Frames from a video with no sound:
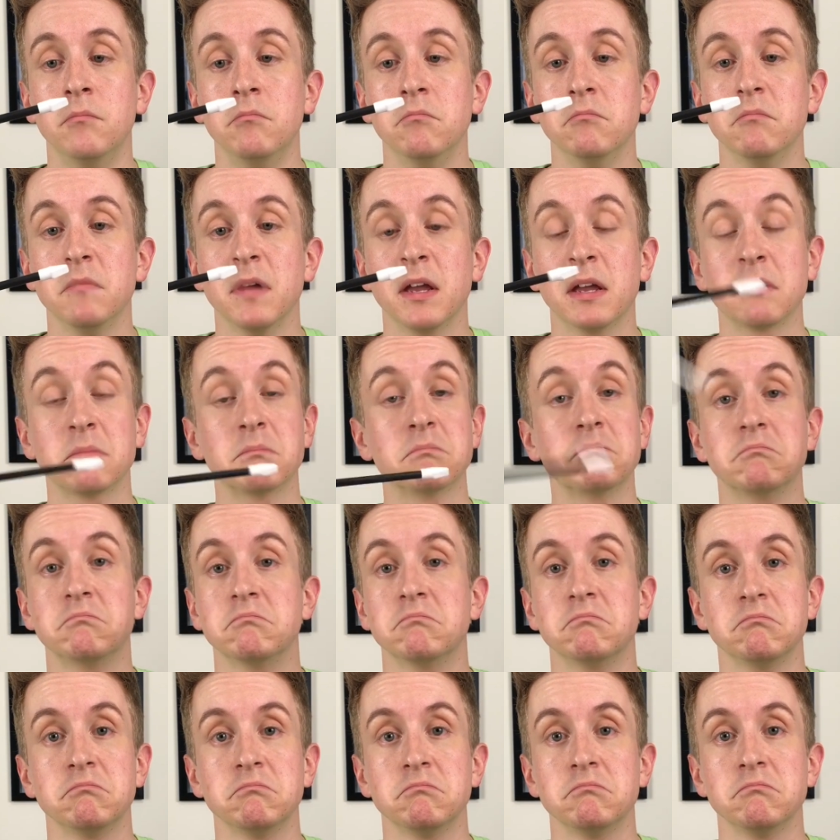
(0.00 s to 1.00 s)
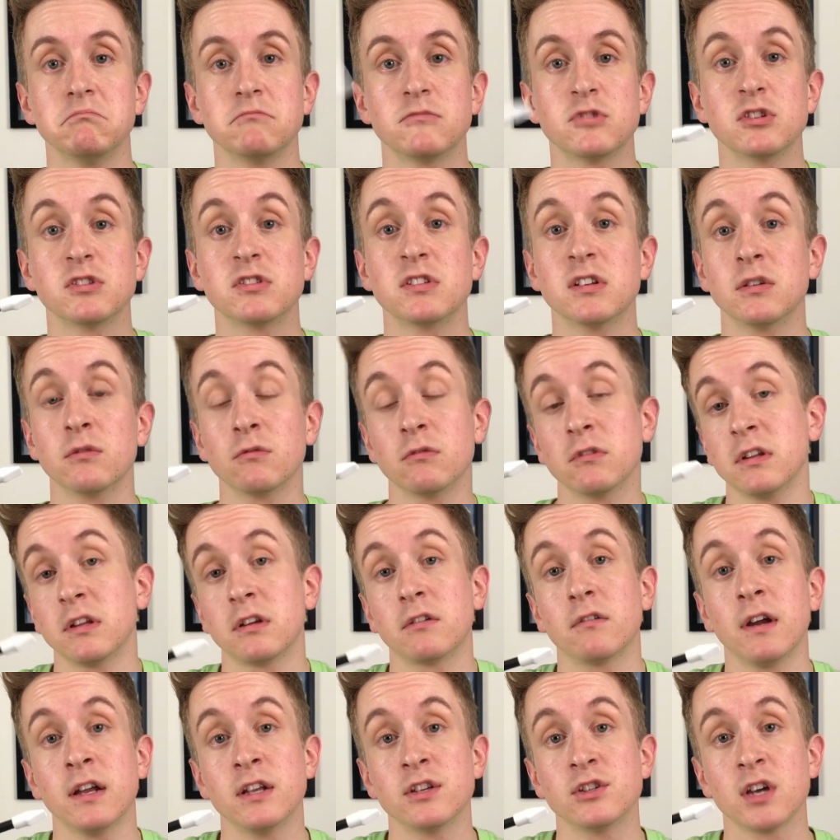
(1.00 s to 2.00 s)
it just did a really
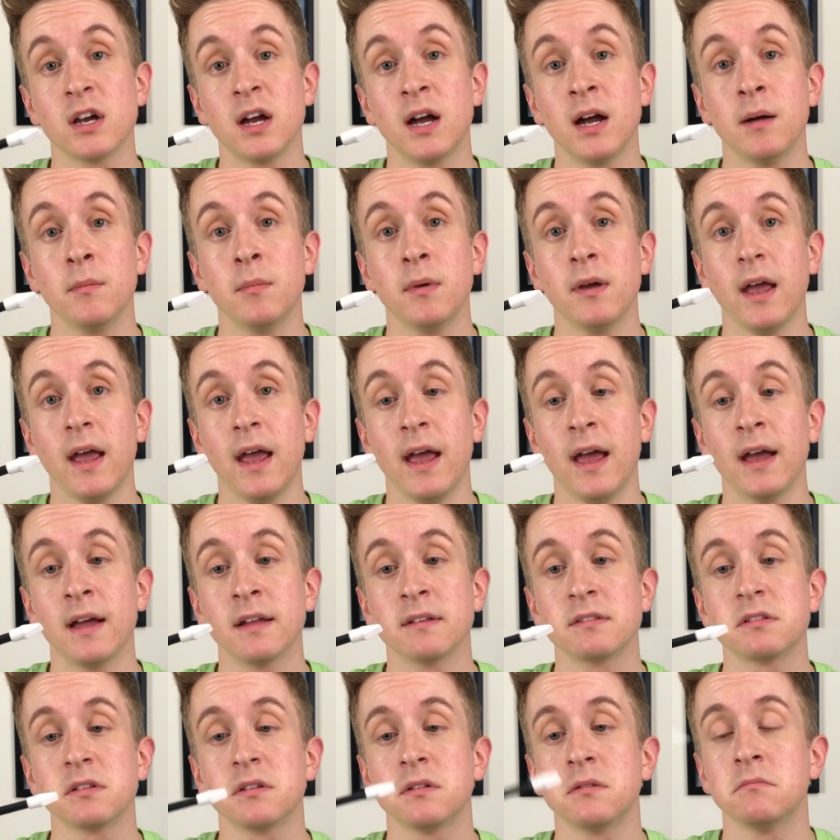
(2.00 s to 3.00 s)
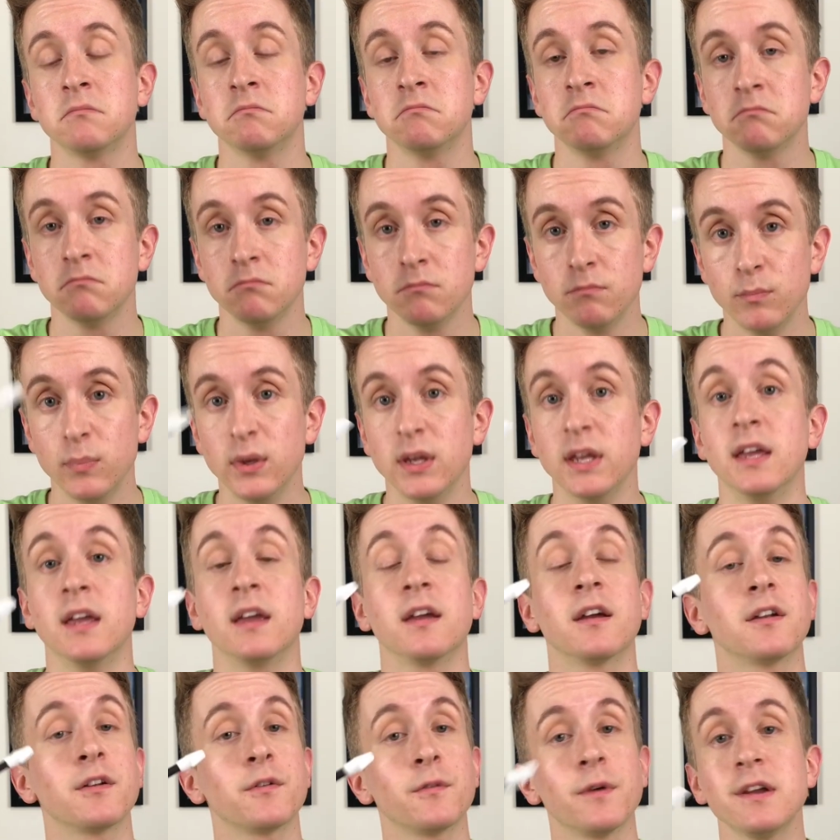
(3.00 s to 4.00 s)
great job at being
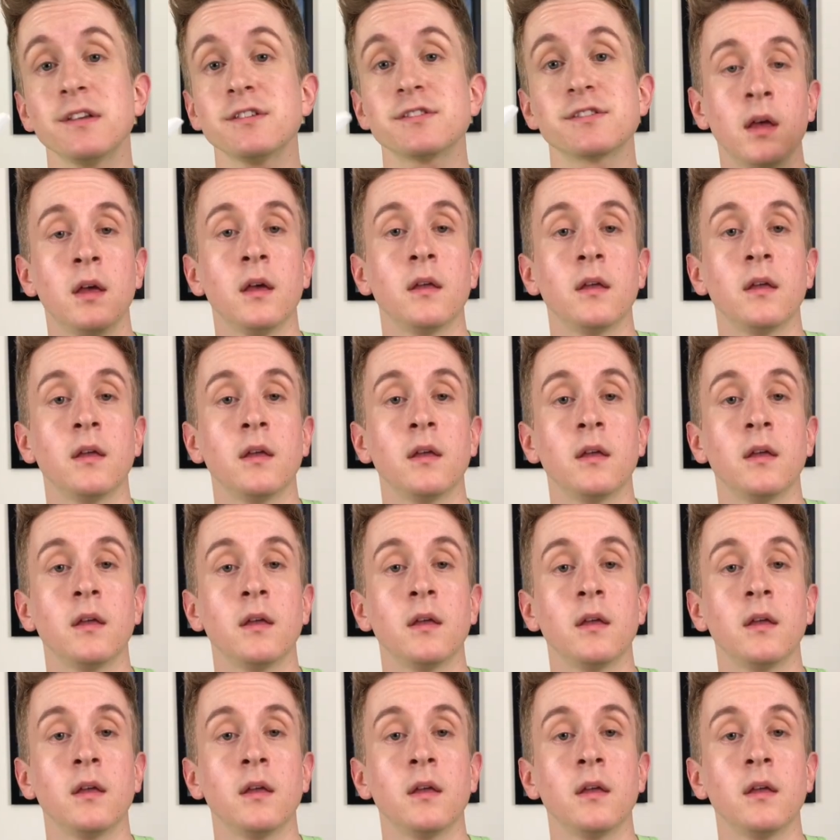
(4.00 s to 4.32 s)
an eraser. The